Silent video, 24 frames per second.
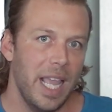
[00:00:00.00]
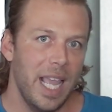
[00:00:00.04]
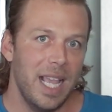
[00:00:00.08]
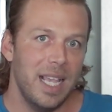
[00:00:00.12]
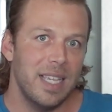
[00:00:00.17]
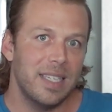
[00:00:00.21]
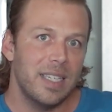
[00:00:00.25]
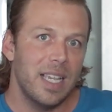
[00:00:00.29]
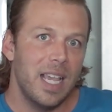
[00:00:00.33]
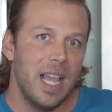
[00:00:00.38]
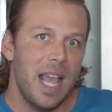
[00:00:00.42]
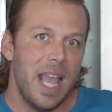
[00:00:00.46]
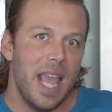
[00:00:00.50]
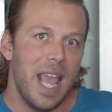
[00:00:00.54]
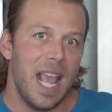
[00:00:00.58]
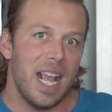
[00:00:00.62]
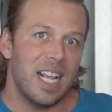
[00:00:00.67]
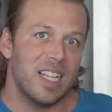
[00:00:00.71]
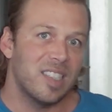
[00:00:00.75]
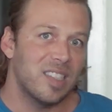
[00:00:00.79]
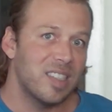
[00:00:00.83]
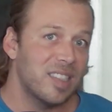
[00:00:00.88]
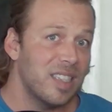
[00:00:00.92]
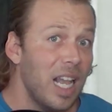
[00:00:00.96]
is
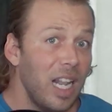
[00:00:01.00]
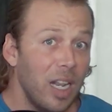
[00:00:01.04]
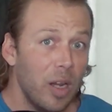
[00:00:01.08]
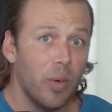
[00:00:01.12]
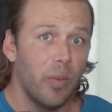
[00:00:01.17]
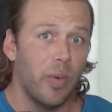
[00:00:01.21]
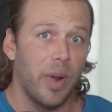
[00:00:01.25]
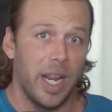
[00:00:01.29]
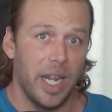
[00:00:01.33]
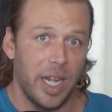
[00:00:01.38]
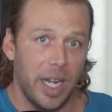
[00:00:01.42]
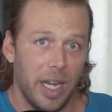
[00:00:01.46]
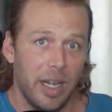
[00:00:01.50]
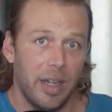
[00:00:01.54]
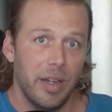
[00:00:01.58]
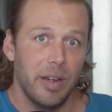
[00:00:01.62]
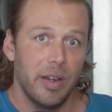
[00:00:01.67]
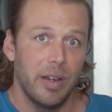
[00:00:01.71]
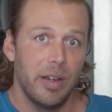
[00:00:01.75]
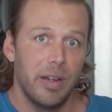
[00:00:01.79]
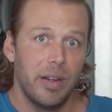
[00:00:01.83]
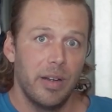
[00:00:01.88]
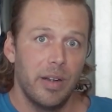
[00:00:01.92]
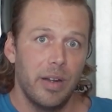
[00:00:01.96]
accelerating
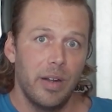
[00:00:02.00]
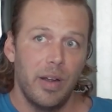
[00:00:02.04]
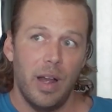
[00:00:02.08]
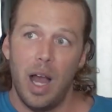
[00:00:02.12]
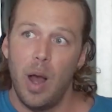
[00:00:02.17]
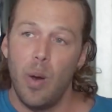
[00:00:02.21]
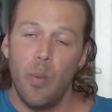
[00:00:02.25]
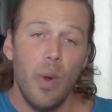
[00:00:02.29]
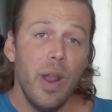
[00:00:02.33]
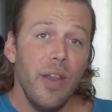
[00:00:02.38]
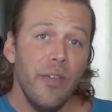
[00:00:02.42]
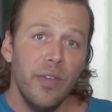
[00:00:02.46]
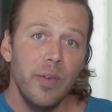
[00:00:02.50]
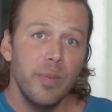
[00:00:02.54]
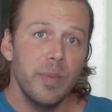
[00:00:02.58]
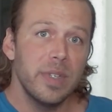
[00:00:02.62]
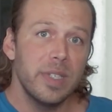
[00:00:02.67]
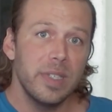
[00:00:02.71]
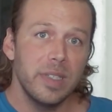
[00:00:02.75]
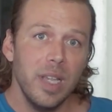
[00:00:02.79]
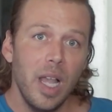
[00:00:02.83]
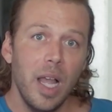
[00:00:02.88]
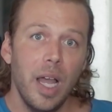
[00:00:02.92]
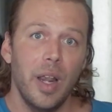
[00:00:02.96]
away from the
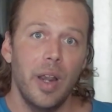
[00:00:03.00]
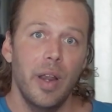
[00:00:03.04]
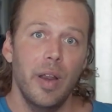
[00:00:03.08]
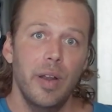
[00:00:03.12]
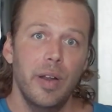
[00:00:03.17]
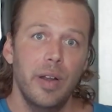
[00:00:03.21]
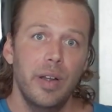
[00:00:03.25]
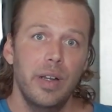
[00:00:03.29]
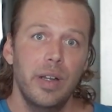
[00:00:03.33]
sun.